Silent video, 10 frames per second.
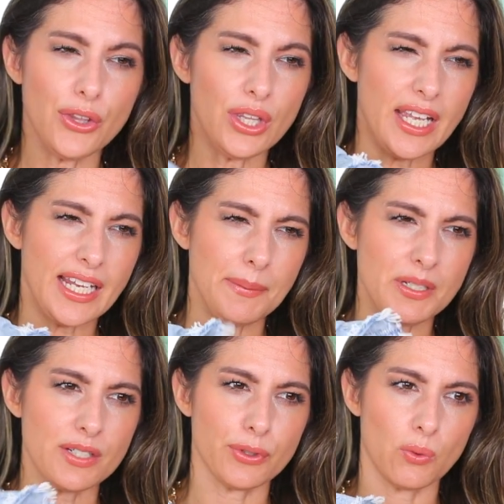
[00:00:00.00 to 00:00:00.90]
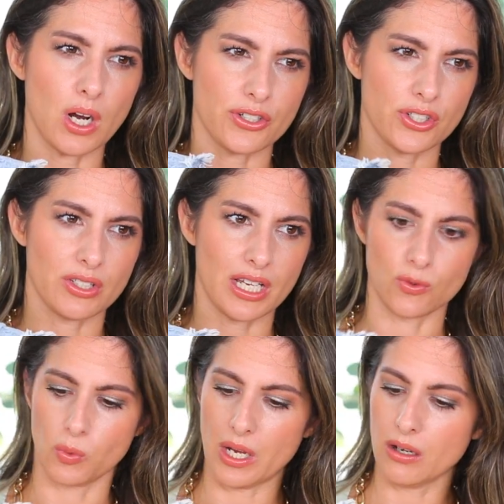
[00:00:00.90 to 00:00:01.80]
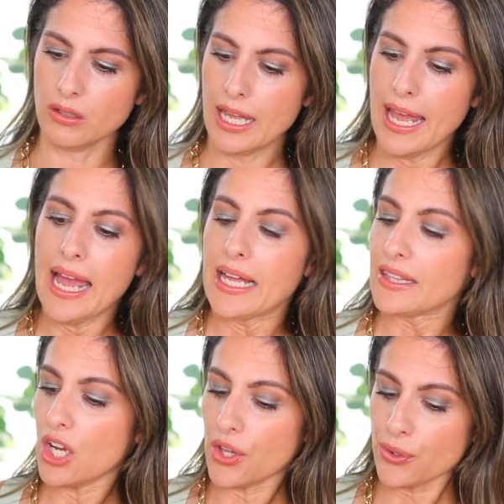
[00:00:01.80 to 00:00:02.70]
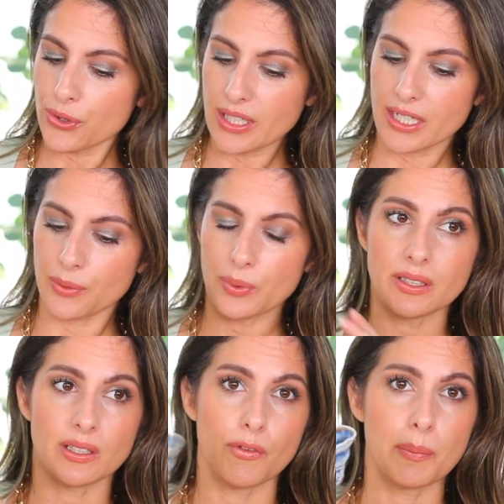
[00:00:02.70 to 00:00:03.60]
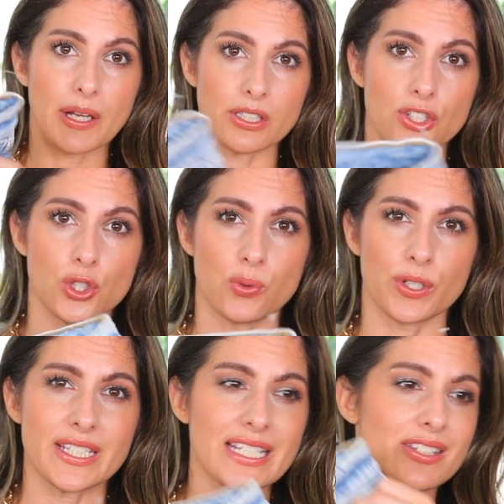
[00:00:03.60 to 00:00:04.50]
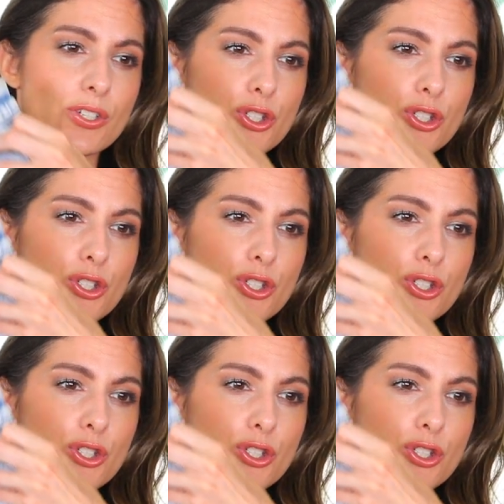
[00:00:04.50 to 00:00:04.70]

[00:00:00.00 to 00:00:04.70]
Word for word: It came in different washes as well. The other thing that I really love about these shorts is they're